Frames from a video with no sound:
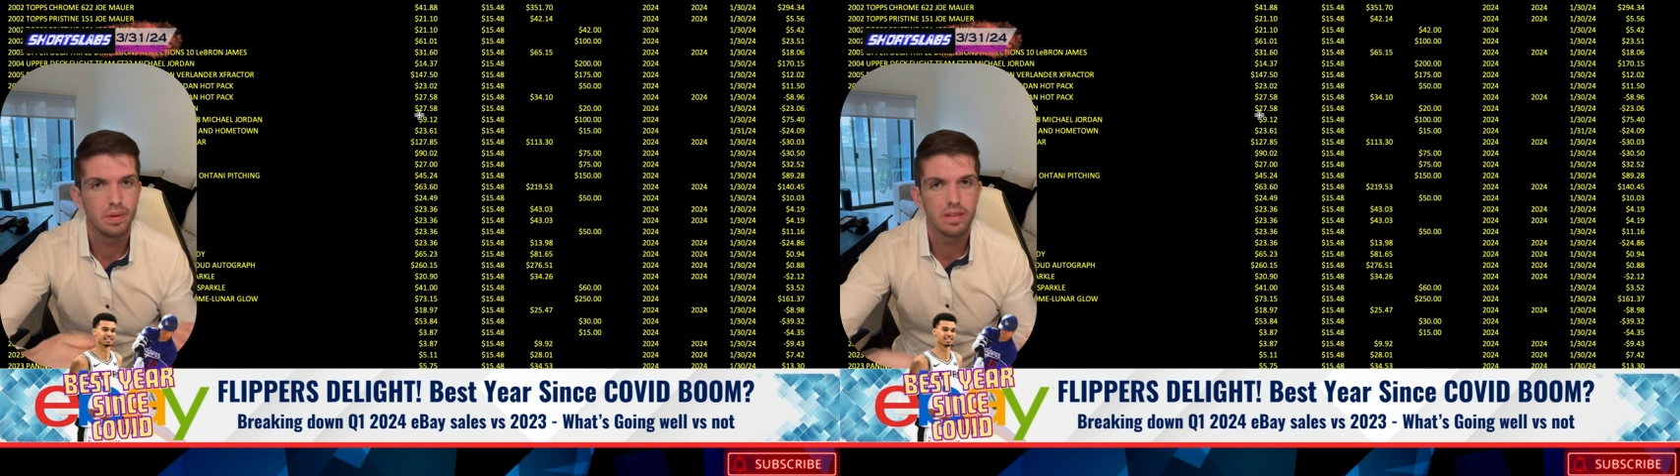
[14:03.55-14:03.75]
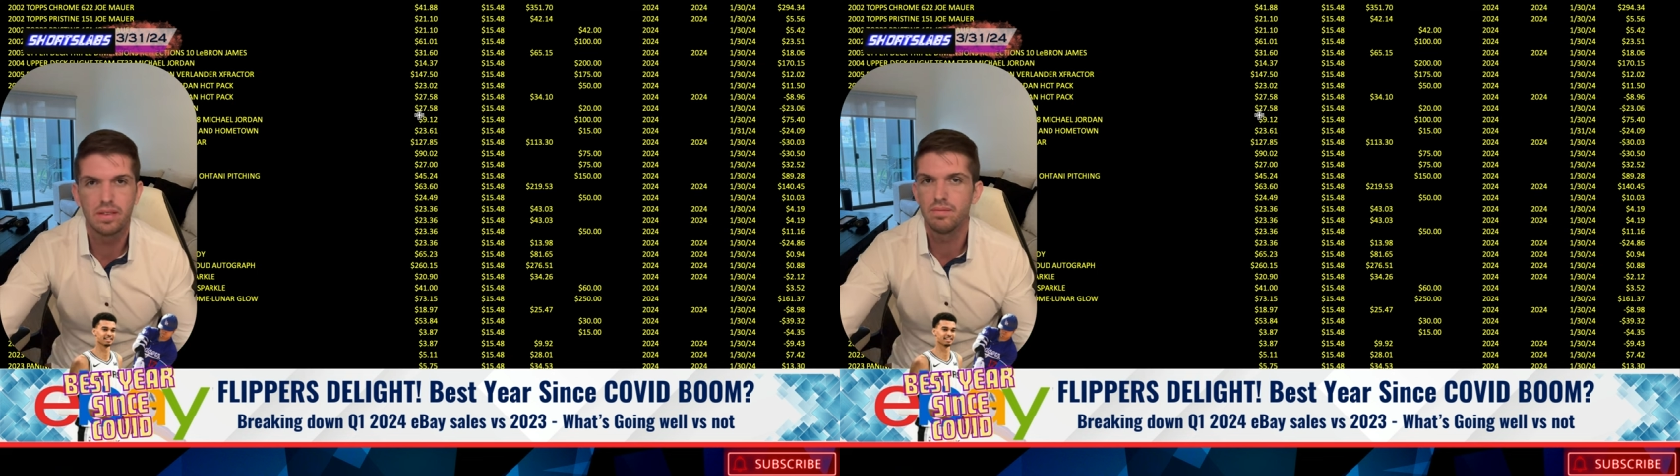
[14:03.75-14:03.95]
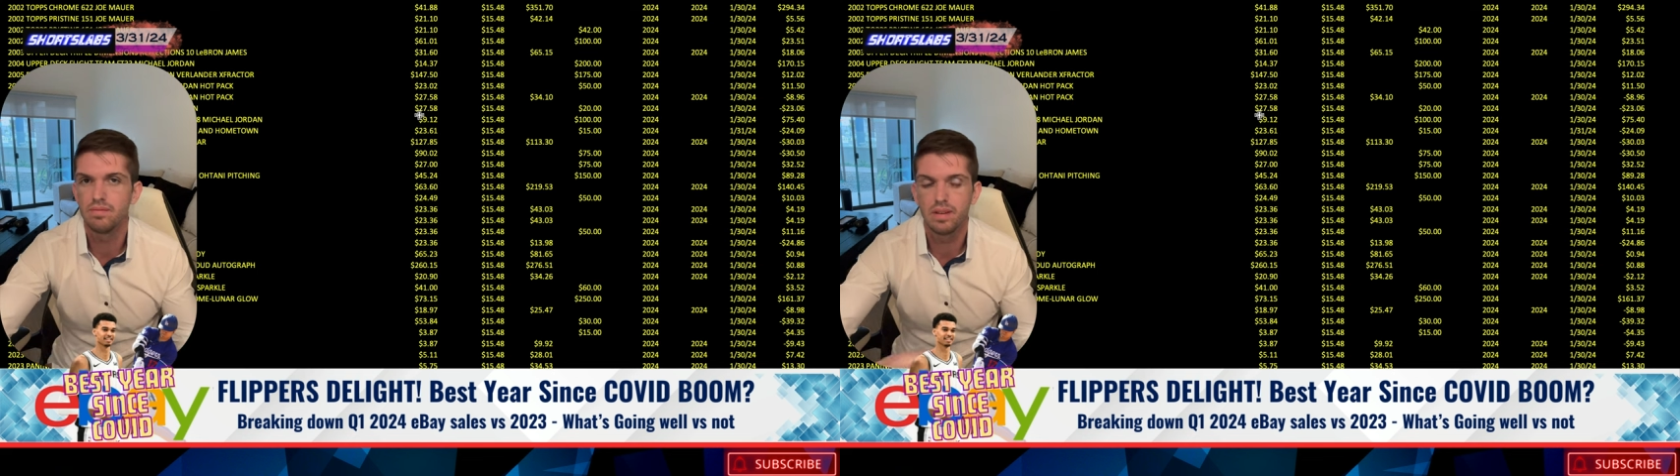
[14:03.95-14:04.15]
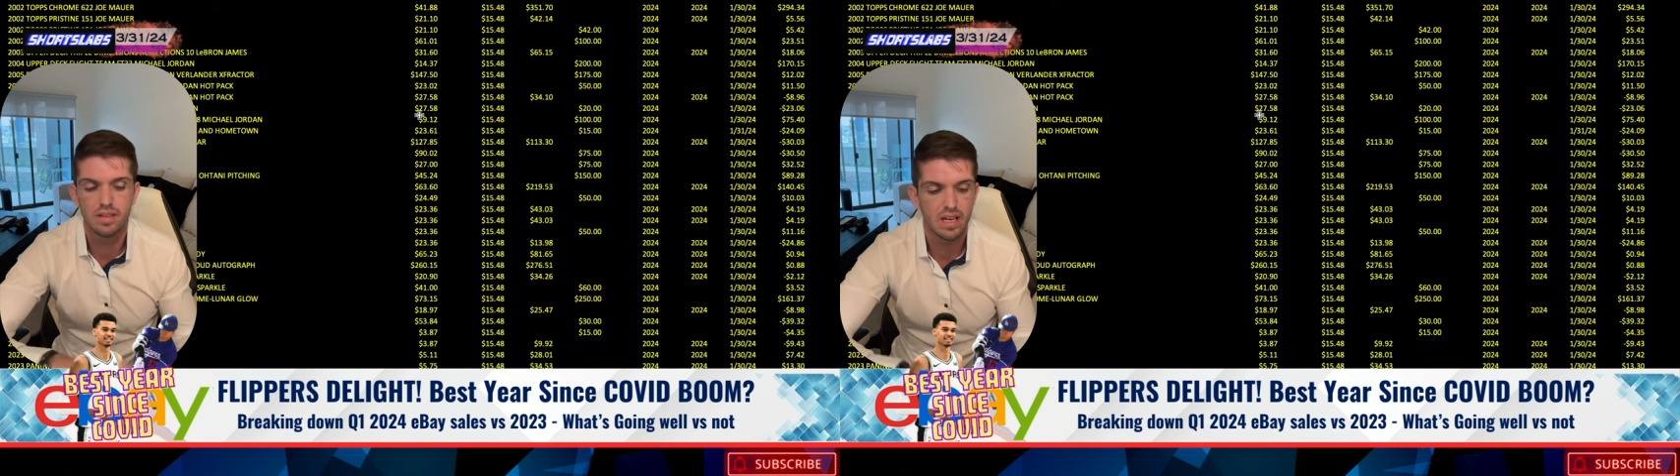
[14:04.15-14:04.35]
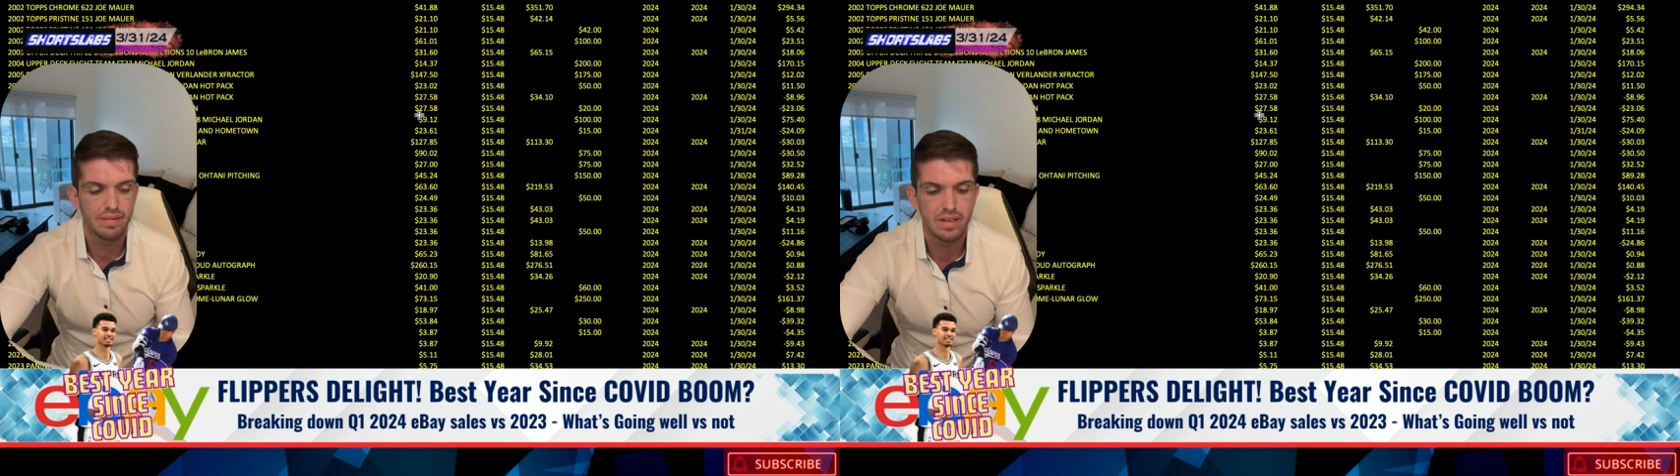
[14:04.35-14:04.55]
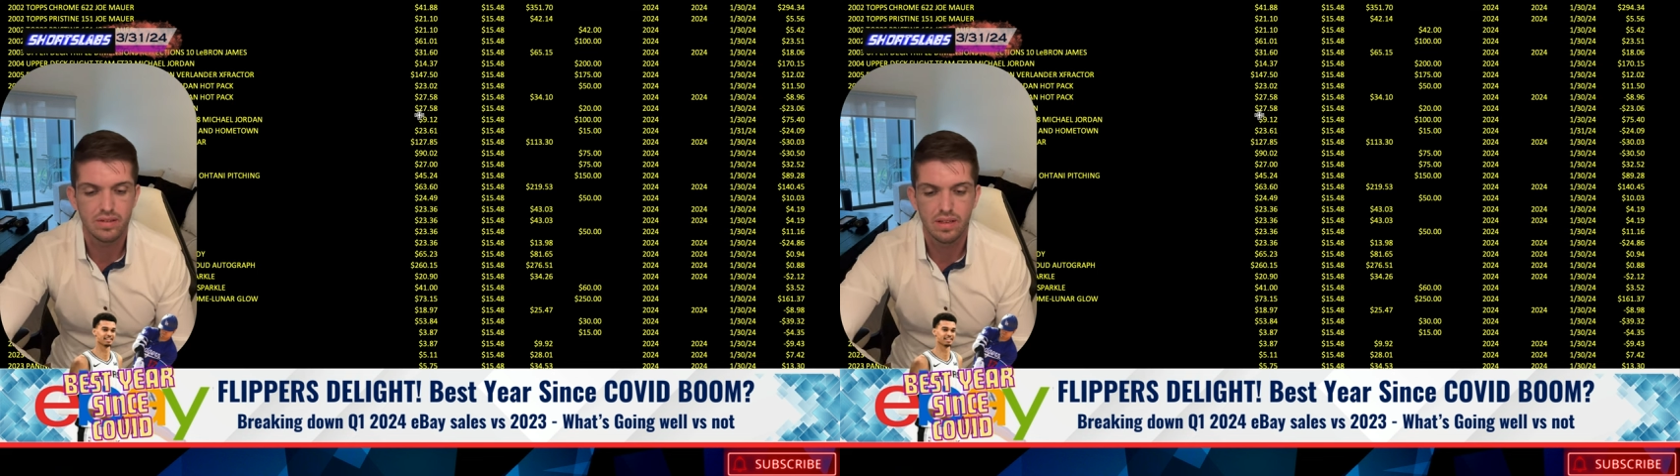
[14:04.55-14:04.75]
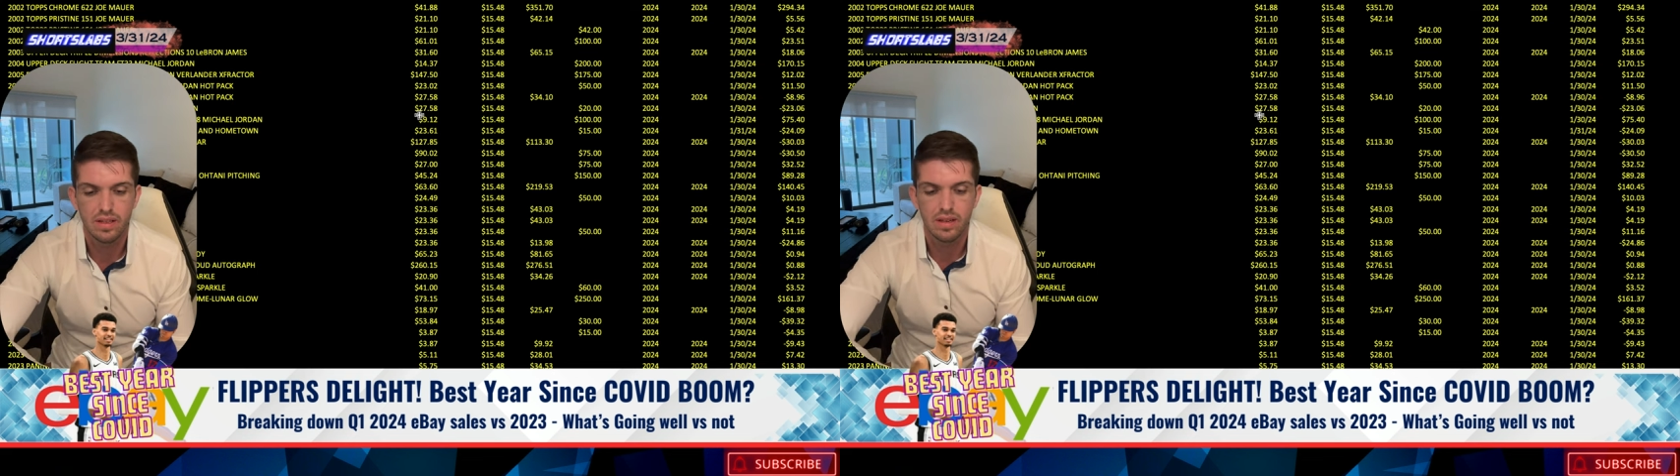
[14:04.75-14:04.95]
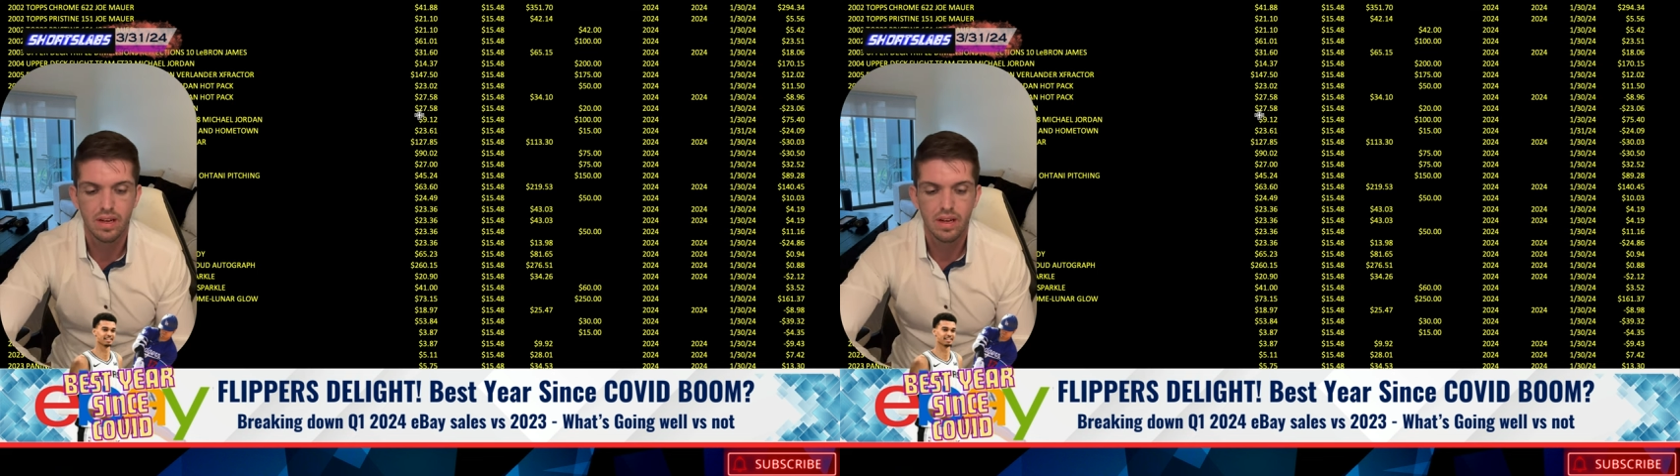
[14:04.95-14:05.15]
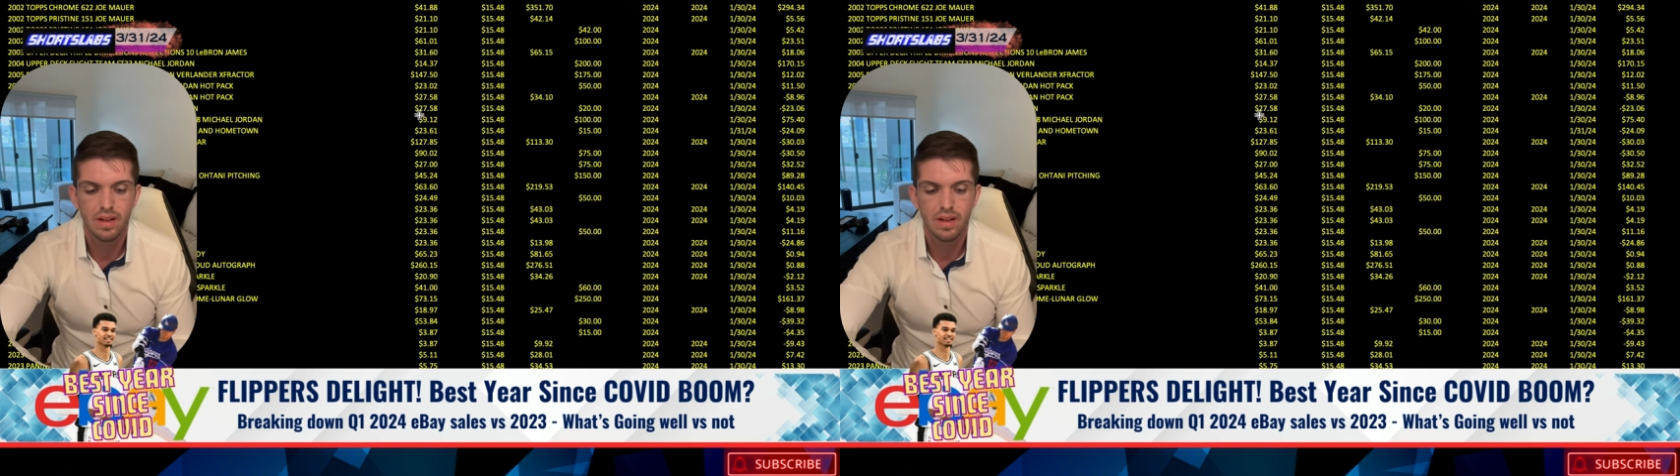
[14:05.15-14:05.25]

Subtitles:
Prism is obviously the